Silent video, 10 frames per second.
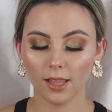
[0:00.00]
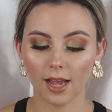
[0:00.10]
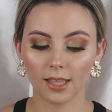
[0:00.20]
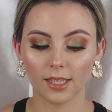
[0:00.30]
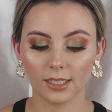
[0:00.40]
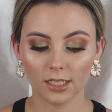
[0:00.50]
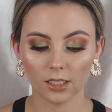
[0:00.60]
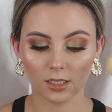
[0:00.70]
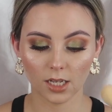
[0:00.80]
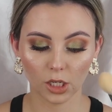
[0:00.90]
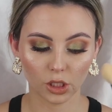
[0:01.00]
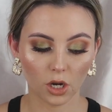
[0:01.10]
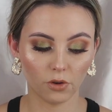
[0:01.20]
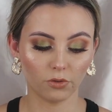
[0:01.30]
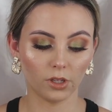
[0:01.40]
like, this is such
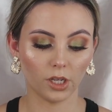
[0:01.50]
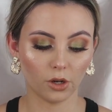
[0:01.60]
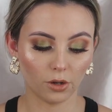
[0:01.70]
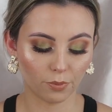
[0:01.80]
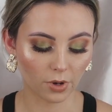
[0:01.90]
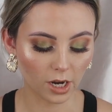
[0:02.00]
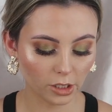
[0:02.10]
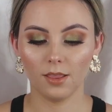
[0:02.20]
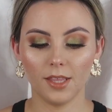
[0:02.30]
a really good brush.